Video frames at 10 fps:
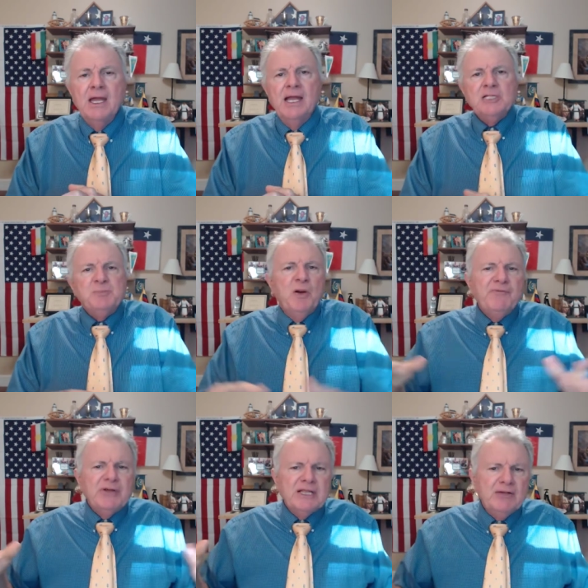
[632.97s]
It's
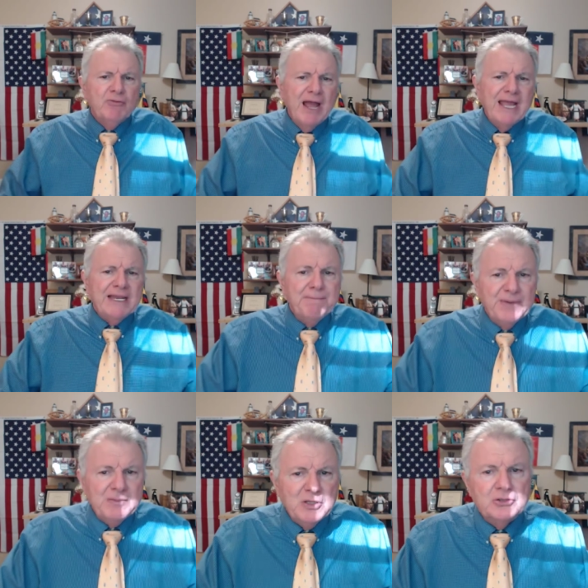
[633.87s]
perfectly right and
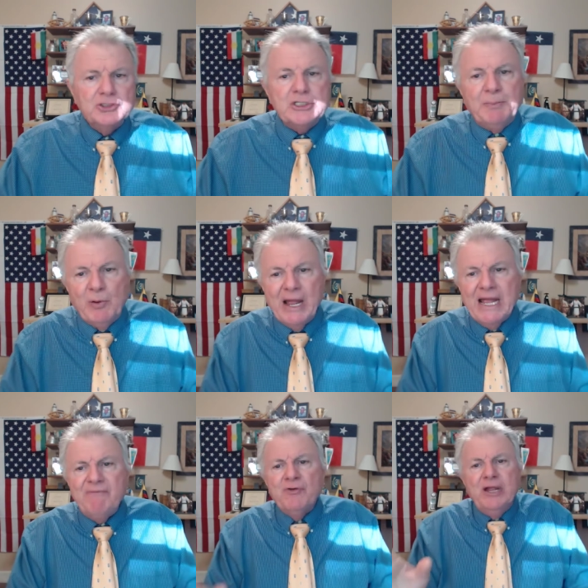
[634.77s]
biblical to
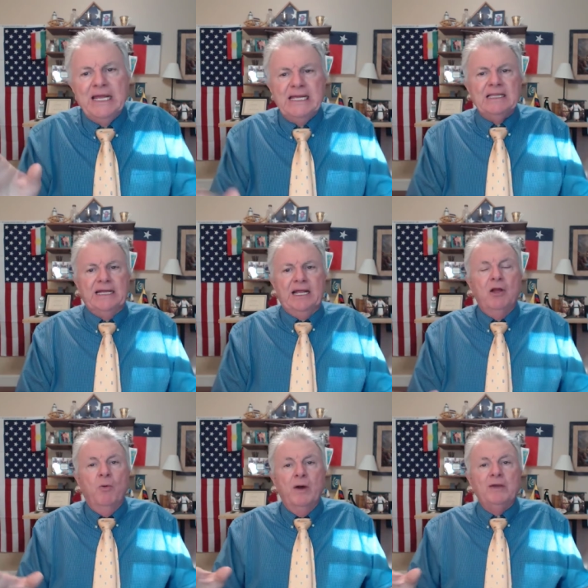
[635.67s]
pray for
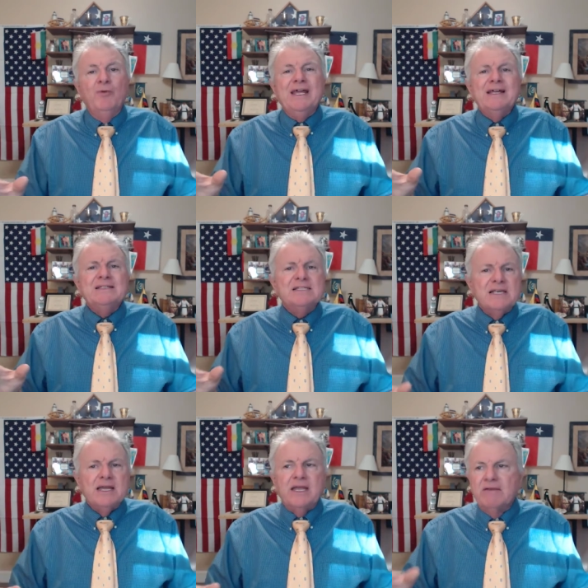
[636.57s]
healing when we get sick.